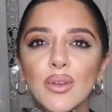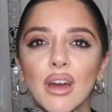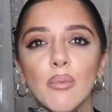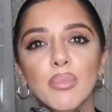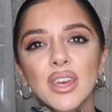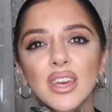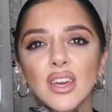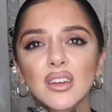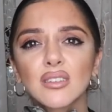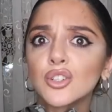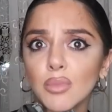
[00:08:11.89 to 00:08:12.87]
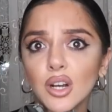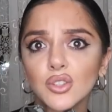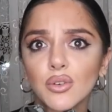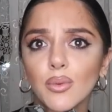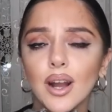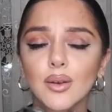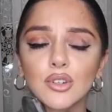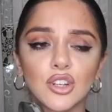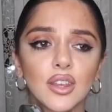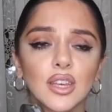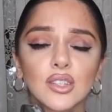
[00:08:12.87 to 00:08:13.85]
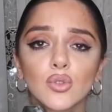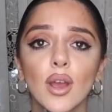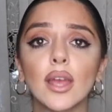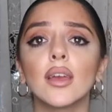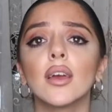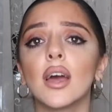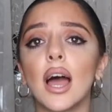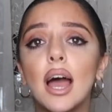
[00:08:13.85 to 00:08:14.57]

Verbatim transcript: without being too much for work, which I think is great.